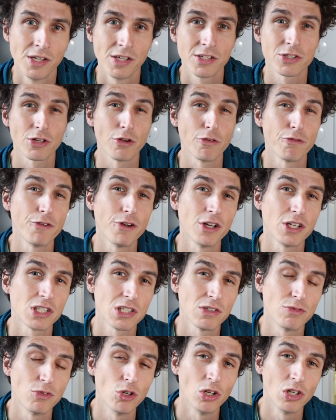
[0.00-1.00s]
So first
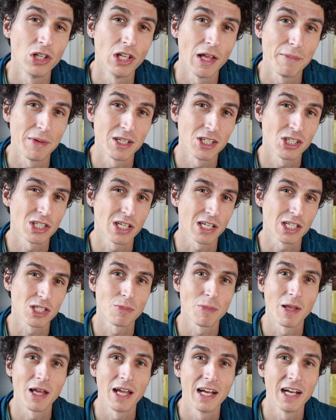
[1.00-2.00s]
of all, let me just
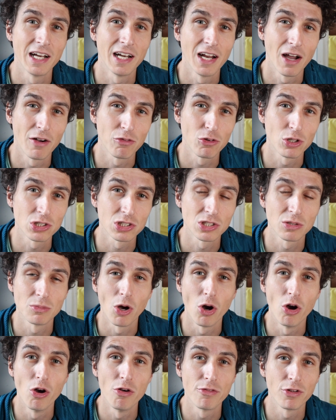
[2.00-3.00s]
explain, I've got some
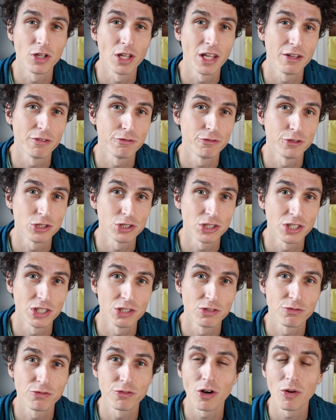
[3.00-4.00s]
overlay
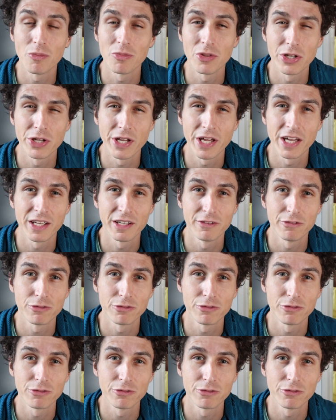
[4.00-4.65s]
footage from the day,